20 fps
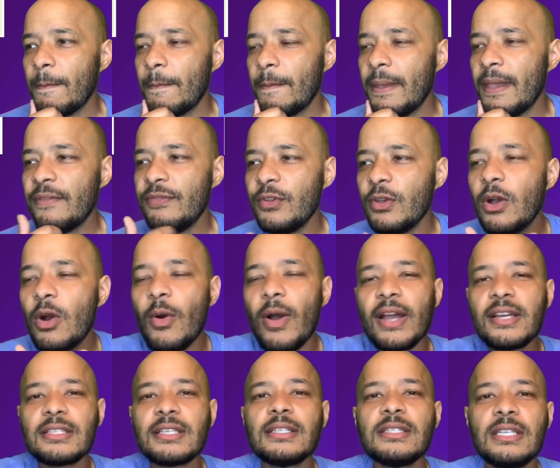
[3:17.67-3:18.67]
if you go
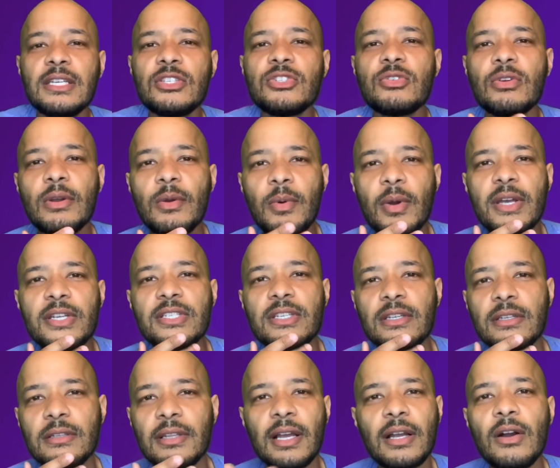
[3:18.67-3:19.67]
ask the teacher a
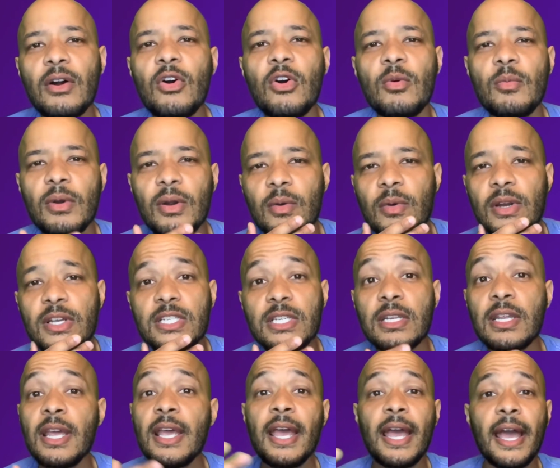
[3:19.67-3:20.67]
question, like a homework question,
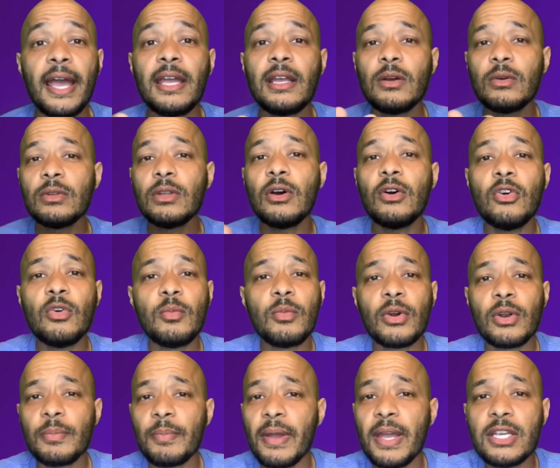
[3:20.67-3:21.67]
hey, on the
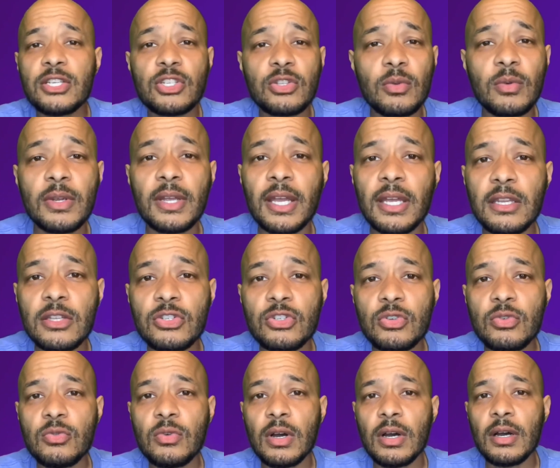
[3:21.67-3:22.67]
homework page
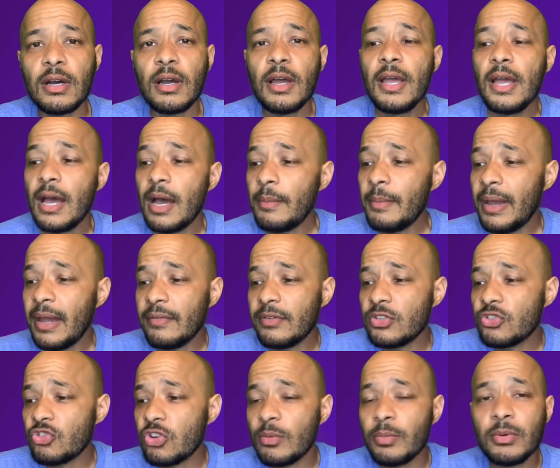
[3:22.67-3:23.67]
382, uh, I'm having
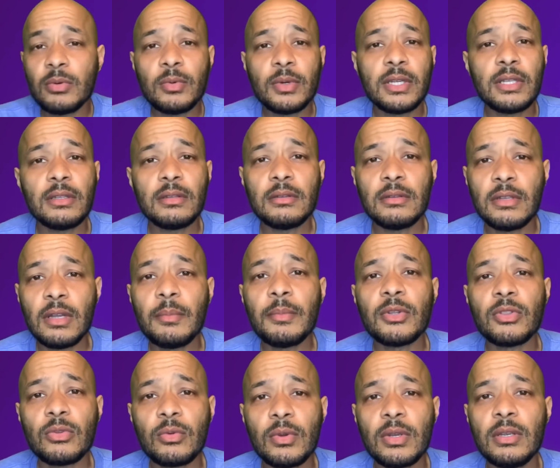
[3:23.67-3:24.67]
trouble with number
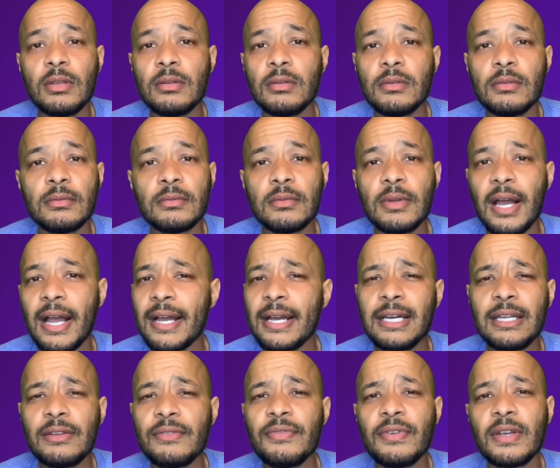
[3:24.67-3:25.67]
three. I
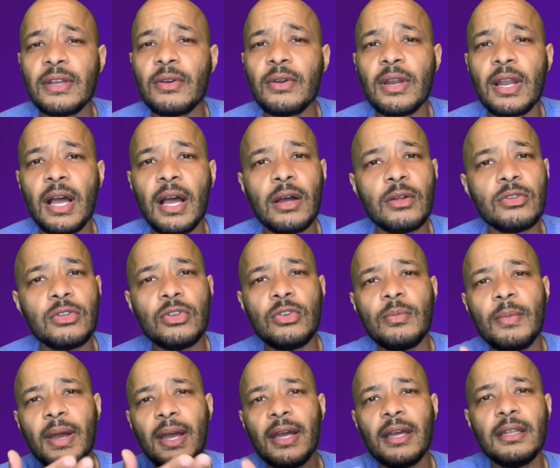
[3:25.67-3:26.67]
couldn't figure it out. Do you
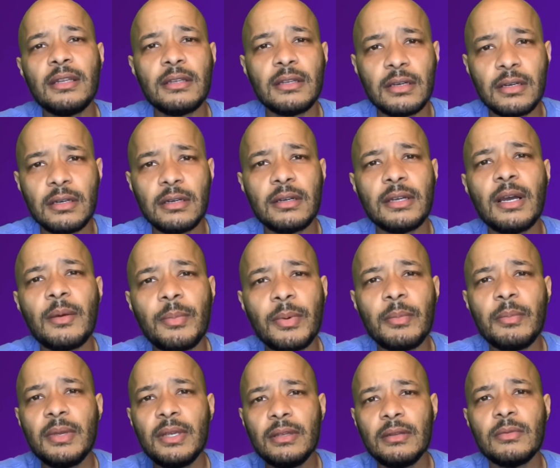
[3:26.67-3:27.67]
mind uh,
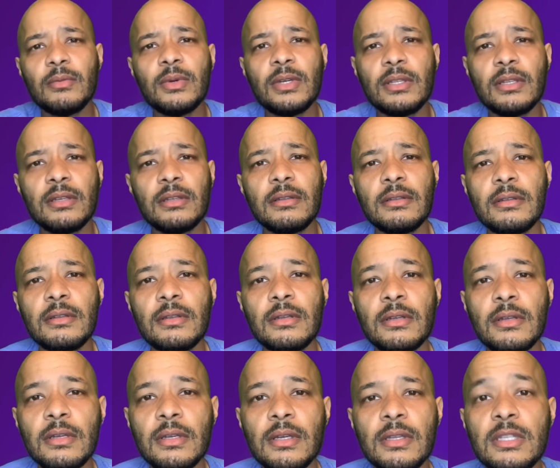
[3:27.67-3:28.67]
helping me with it?
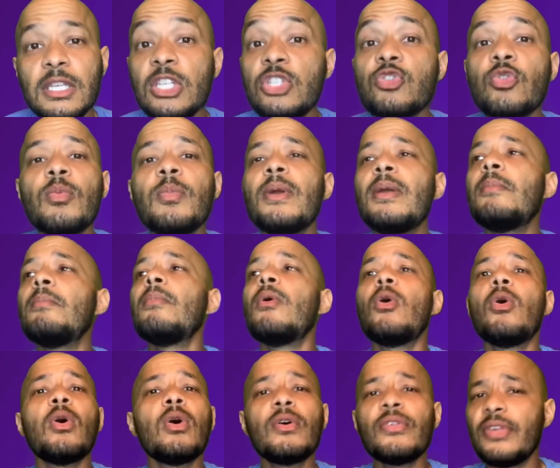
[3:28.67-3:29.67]
Teacher will be
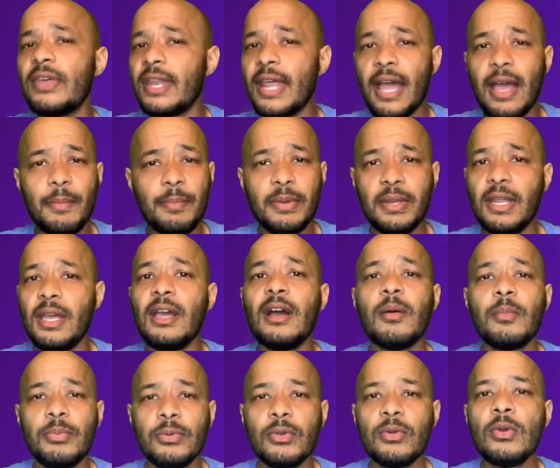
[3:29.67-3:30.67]
more than happy to
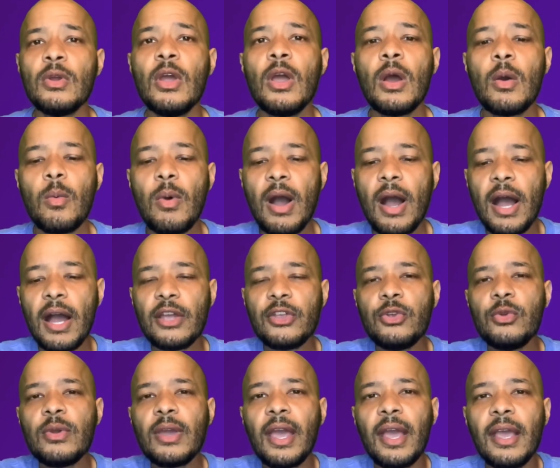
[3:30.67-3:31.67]
help you. Why?
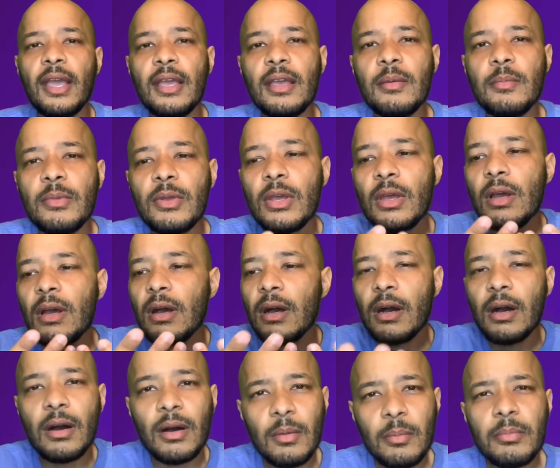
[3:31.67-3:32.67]
You came
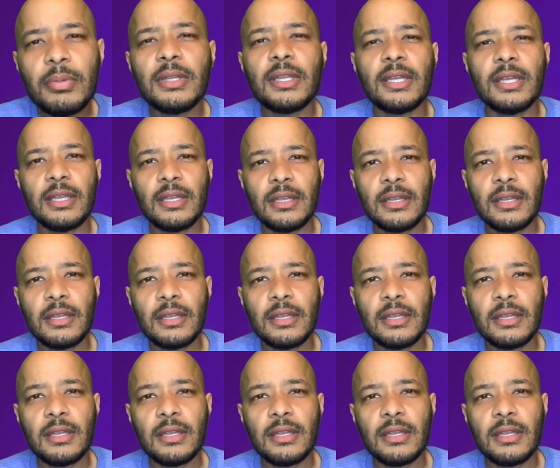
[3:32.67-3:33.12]
humbly.